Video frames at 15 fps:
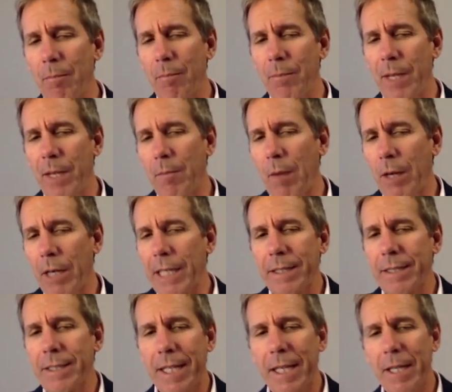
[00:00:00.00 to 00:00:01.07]
and
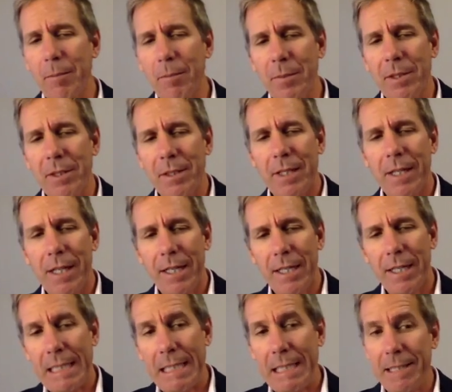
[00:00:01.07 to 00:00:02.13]
marketing teams
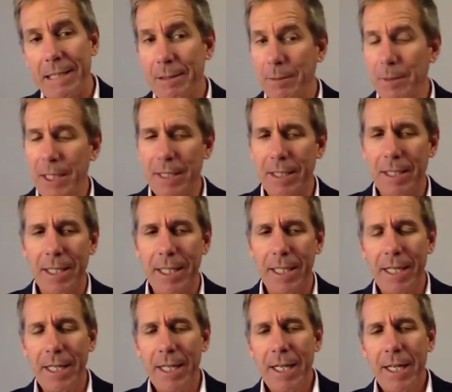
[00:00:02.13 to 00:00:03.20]
until
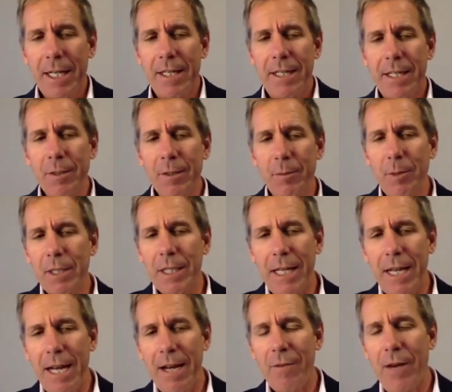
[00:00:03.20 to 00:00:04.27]
recently didn't
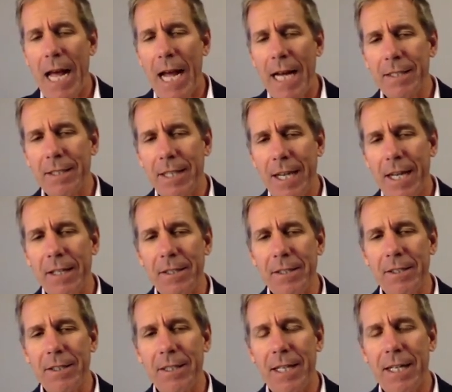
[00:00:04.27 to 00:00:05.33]
really have
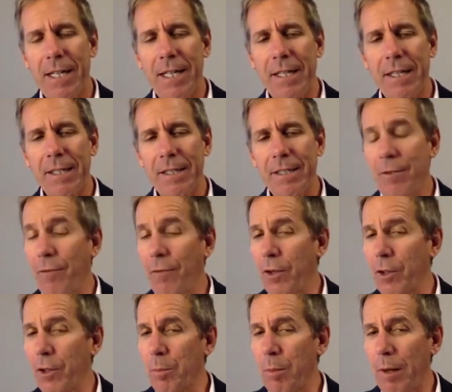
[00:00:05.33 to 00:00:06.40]
access to
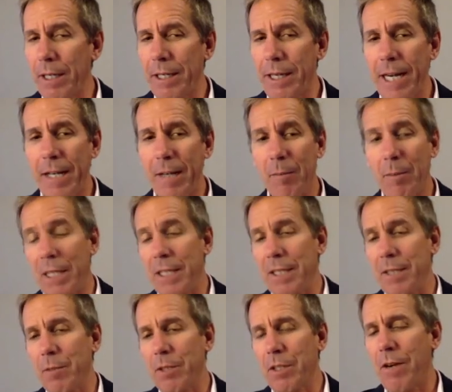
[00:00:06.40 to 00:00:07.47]
first-party data
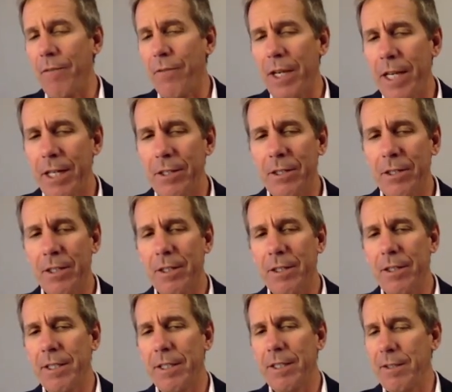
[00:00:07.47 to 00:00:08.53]
because it was
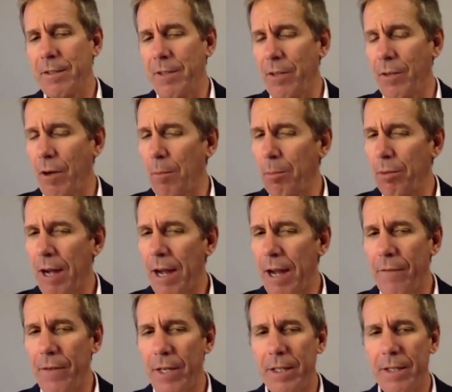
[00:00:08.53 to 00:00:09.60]
confidential. It's very
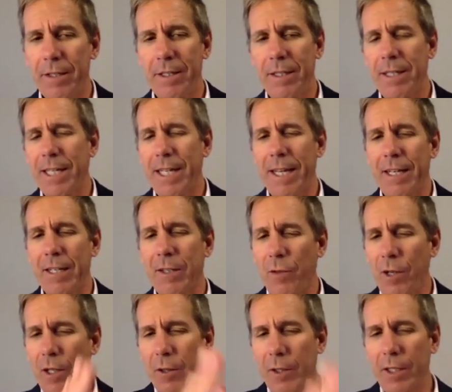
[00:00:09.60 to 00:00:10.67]
private. Again,
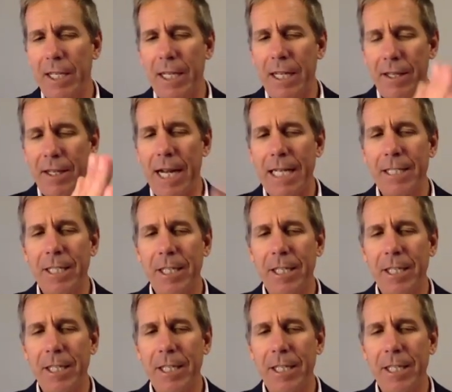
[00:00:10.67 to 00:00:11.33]
it's following the